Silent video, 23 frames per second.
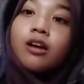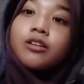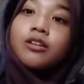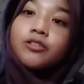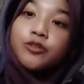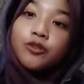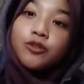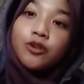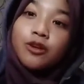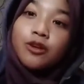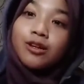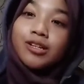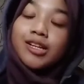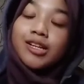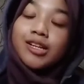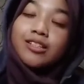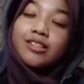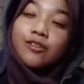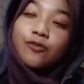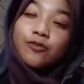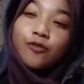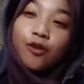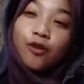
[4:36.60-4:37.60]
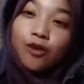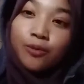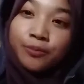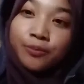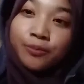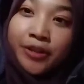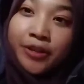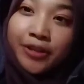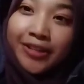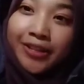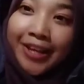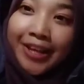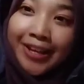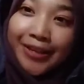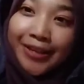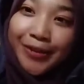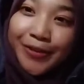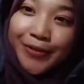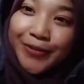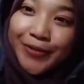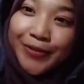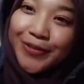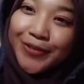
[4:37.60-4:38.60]
So that's all for me.
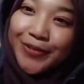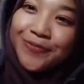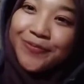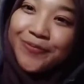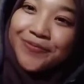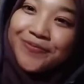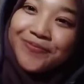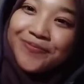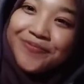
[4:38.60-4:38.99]
Thank you.